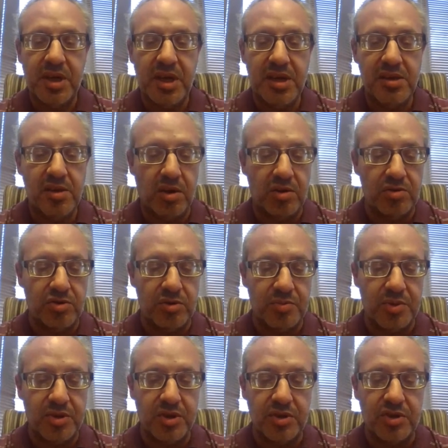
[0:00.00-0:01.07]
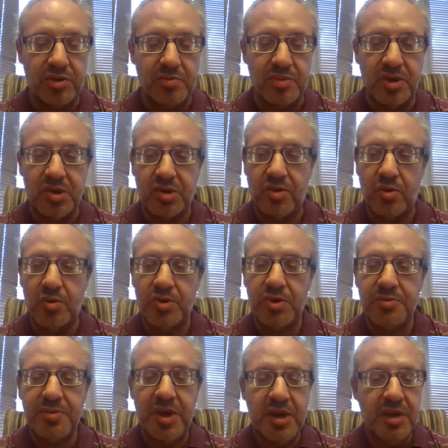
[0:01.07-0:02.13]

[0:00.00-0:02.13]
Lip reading: in the entrepreneurship discourse.